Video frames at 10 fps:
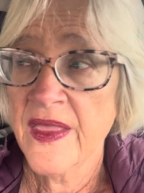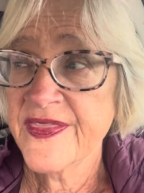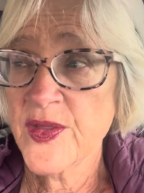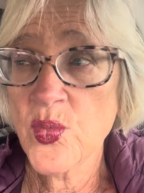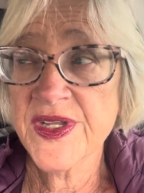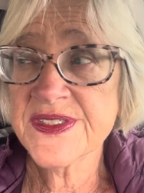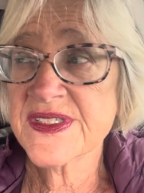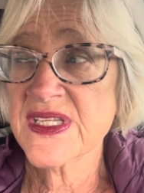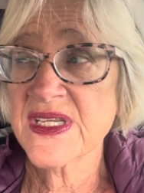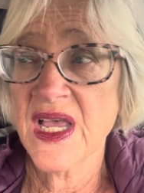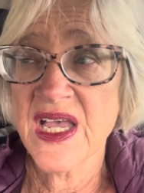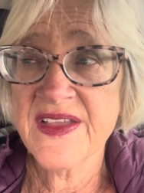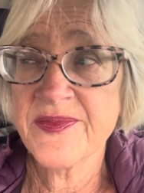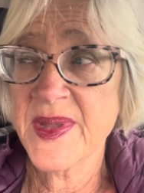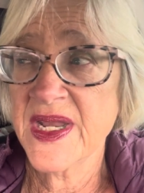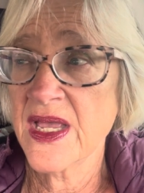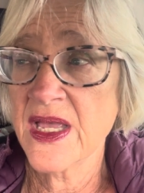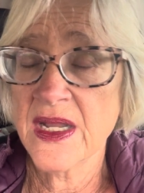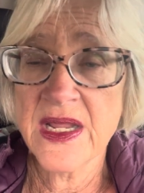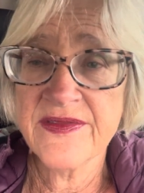The ones that I've been
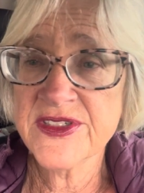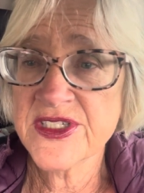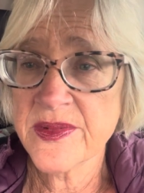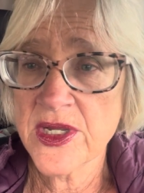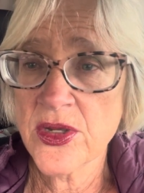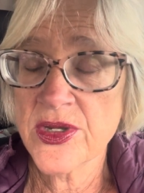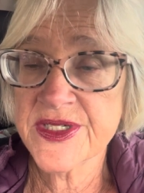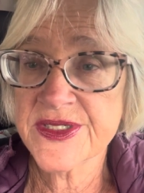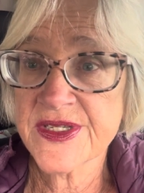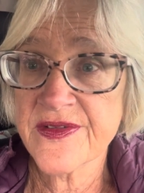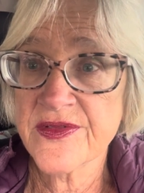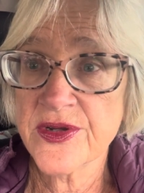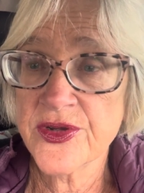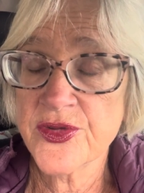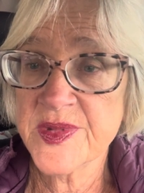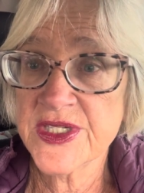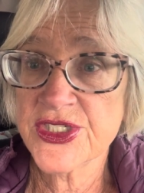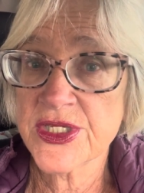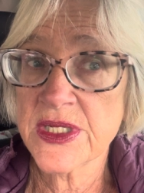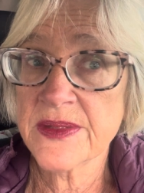on, every time I go, I discover a new
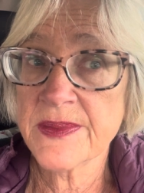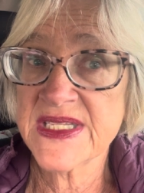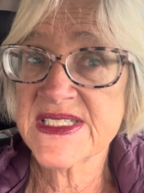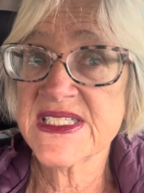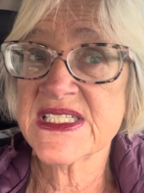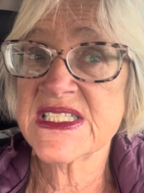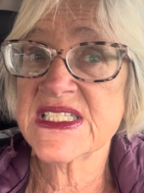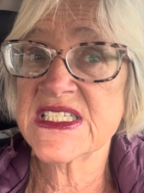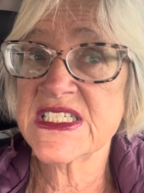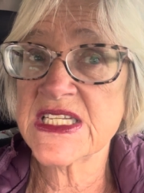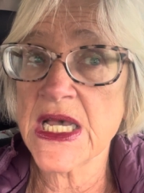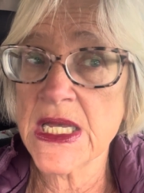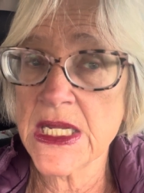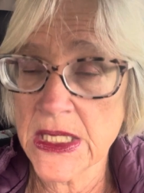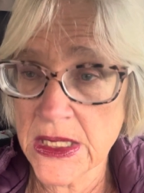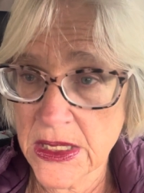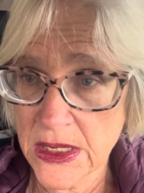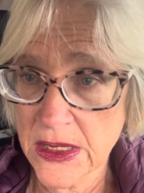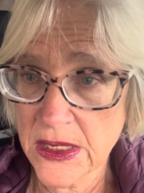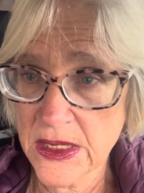beach and I'm stunned
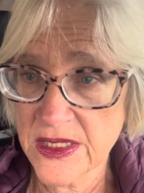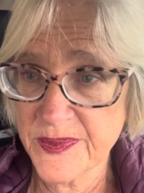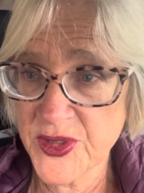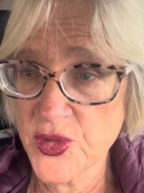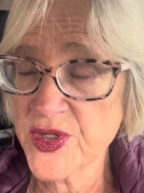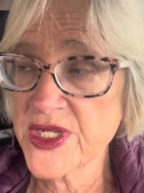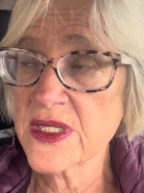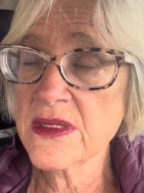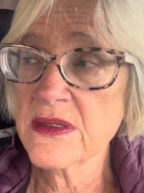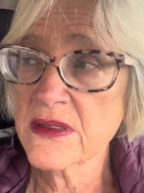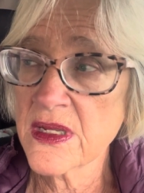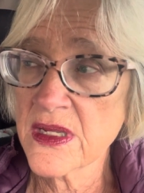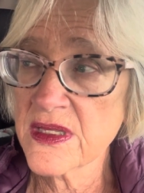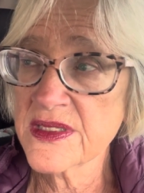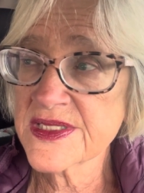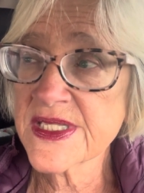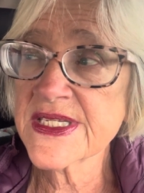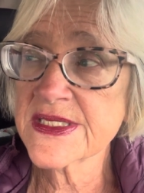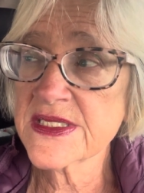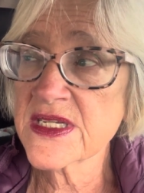at the beauty. Uh, this
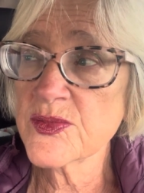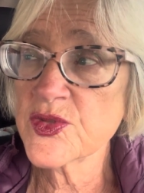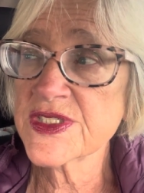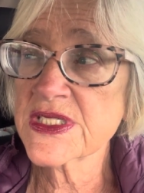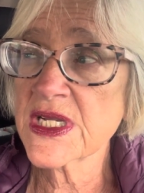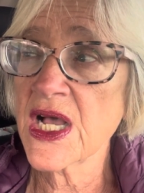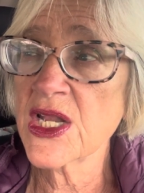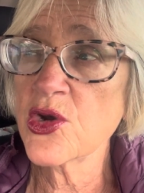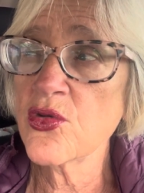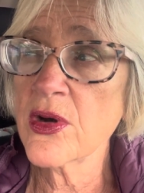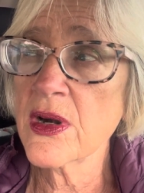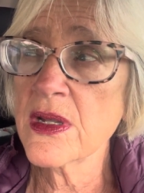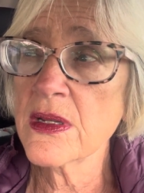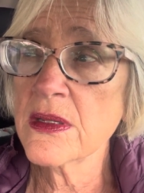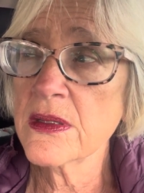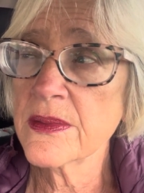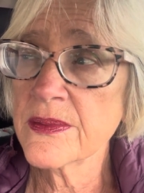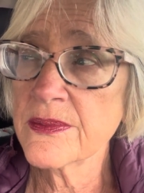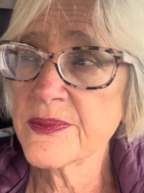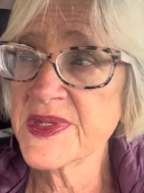last time was Calura
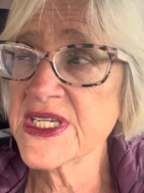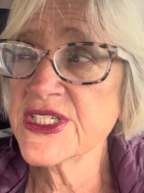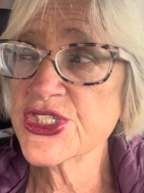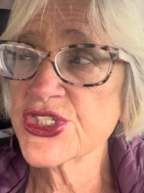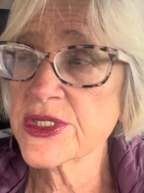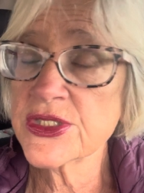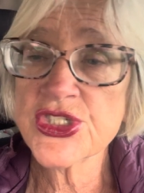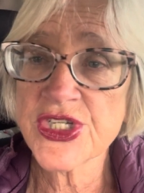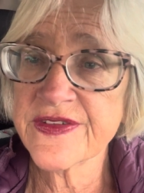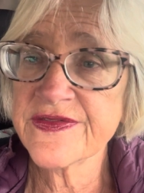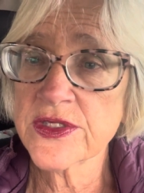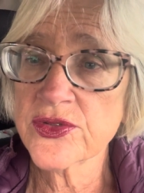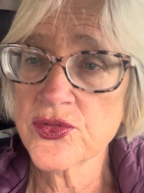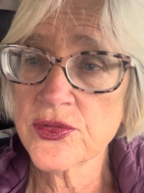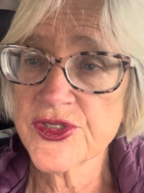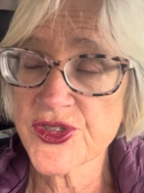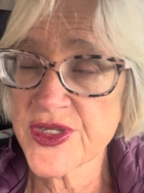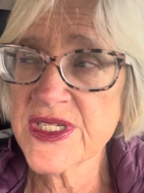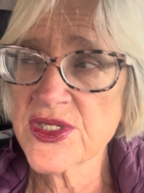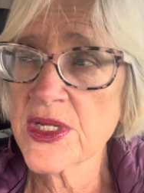beach in Cefalù. So I
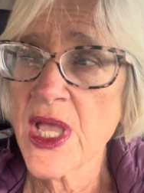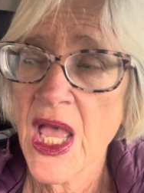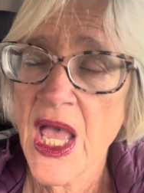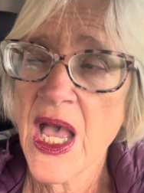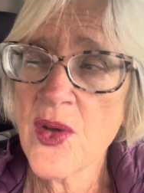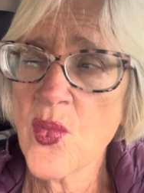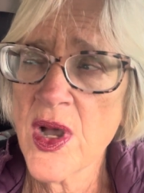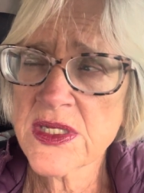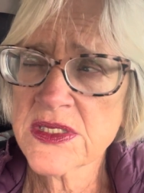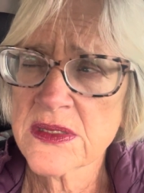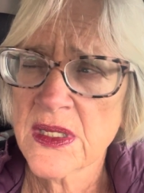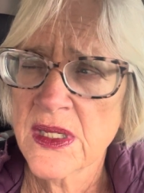had to, I walked,